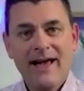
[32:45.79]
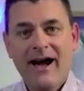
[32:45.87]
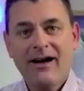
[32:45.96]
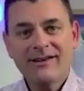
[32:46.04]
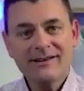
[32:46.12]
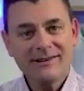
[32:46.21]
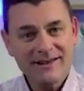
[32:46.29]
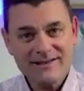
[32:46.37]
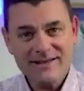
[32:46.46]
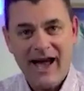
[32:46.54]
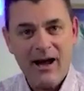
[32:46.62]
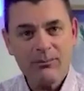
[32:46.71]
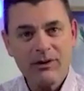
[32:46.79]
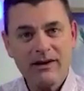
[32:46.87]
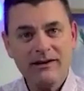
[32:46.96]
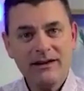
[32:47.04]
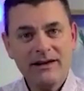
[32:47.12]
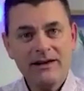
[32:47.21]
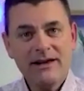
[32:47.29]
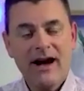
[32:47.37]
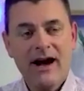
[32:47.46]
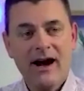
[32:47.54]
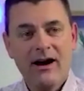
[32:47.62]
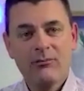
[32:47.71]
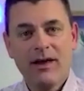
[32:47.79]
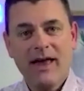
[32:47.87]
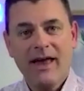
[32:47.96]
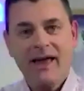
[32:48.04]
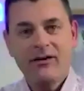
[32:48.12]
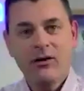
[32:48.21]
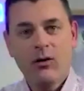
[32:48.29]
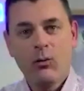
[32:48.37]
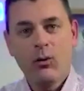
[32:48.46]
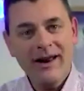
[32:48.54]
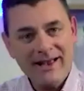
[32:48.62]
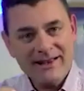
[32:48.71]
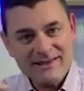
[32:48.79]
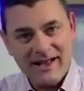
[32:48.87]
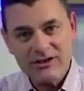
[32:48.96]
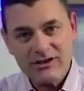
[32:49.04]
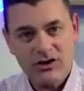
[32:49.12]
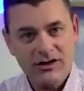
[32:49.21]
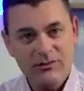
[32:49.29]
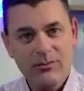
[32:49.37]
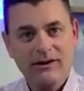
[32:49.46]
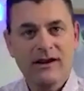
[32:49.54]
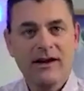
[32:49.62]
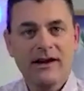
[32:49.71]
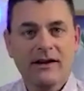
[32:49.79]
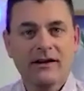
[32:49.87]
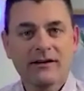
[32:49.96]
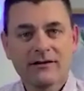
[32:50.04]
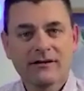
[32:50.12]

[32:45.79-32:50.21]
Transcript: How did this happen? Um, and what has that journey been like?